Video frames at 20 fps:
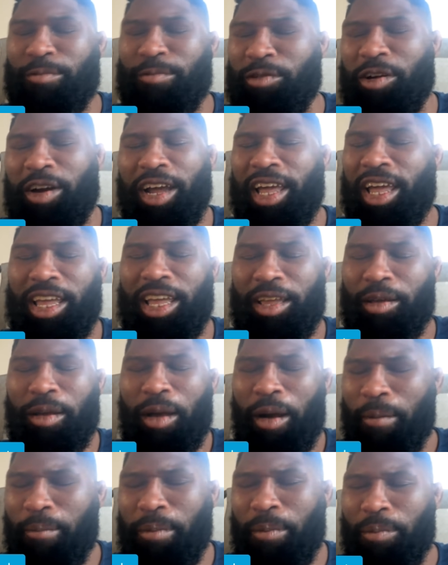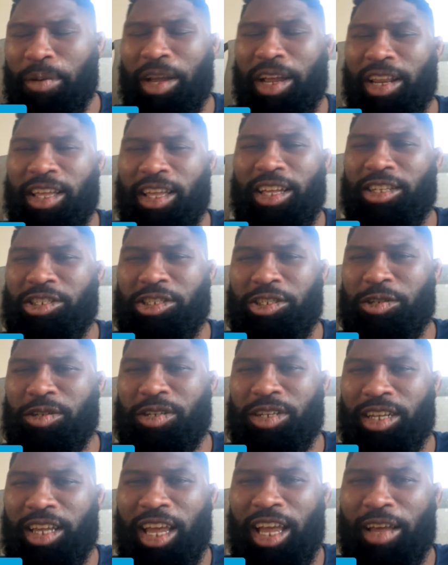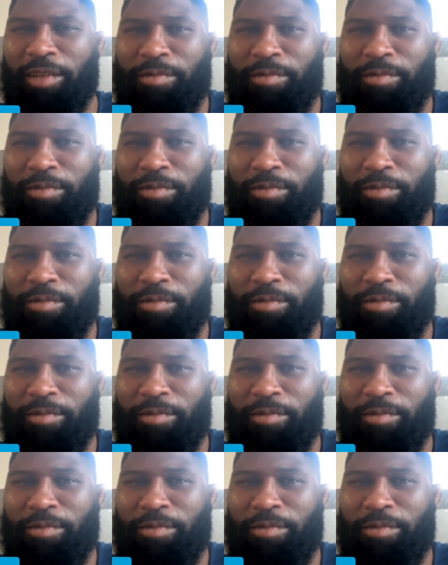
bro, I hate playing against you in the game.